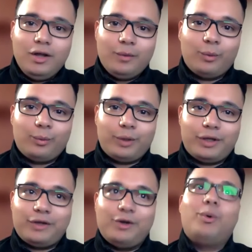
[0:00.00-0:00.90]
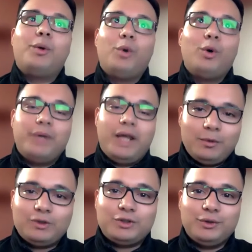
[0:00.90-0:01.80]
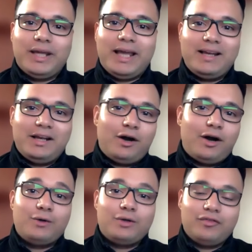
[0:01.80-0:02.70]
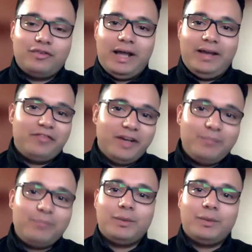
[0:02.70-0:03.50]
won't be able to get an R out of infinite,